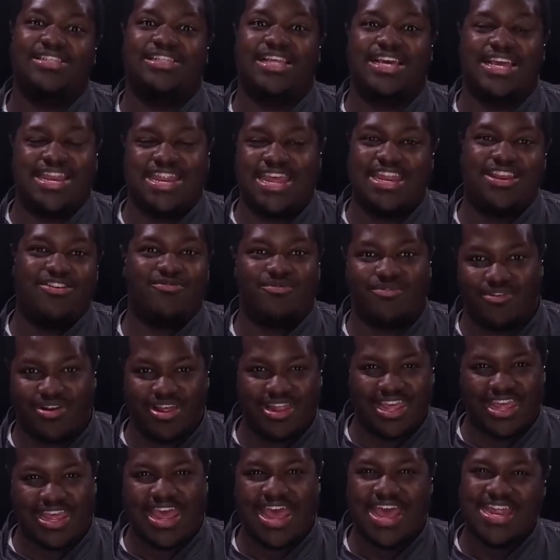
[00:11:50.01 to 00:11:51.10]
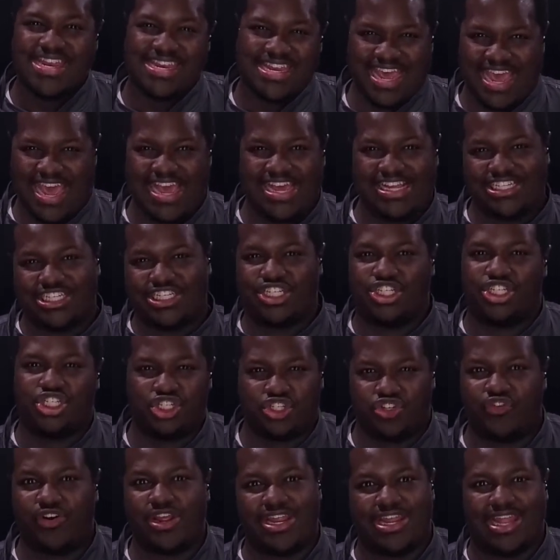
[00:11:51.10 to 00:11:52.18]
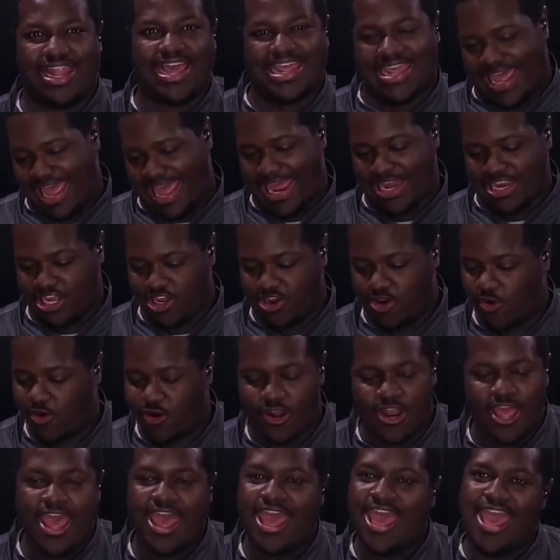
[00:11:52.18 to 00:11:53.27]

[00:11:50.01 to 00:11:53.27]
They didn't really taste straight like candy corn.